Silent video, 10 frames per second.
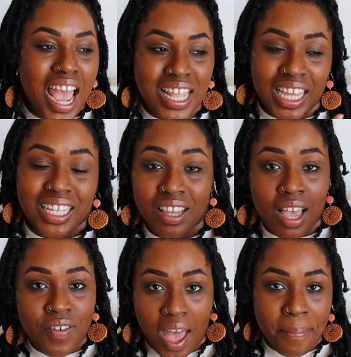And like
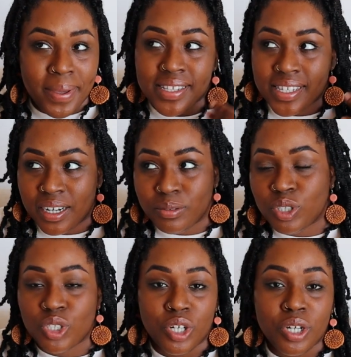life happens, and I'm
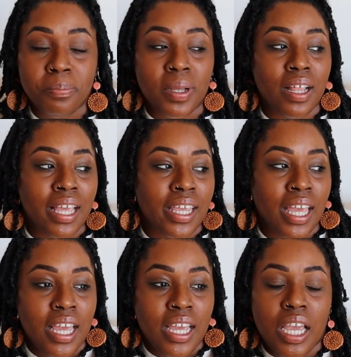sure, but
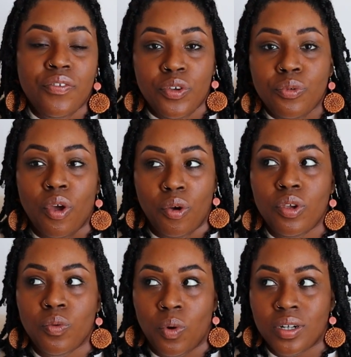like if you know
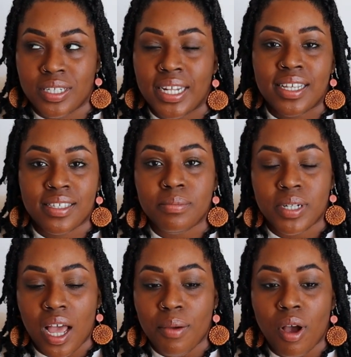you want to take some
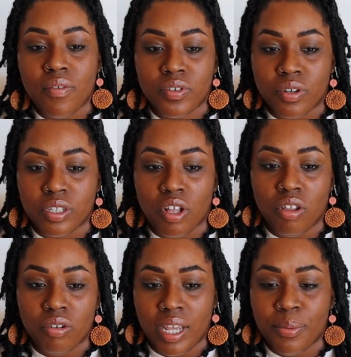time off during the
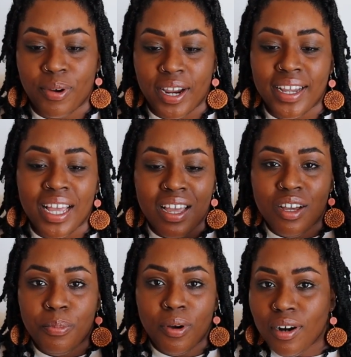holiday break,
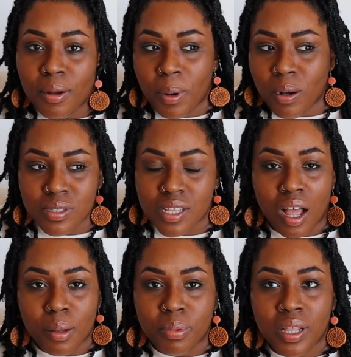put a post
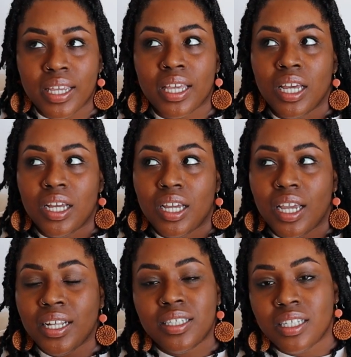up. Like,
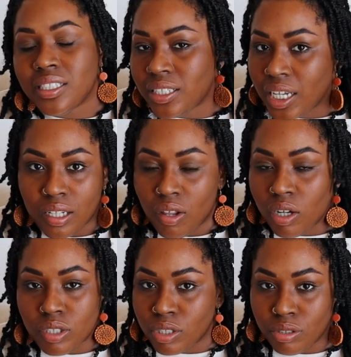it doesn't take
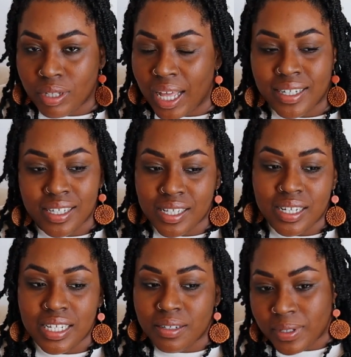long to do that. It
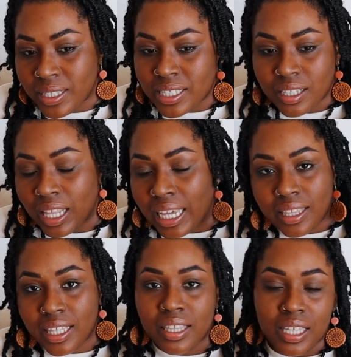doesn't need to be this
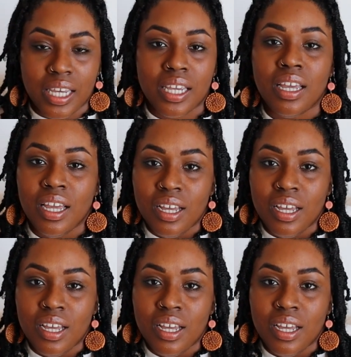lengthy thing.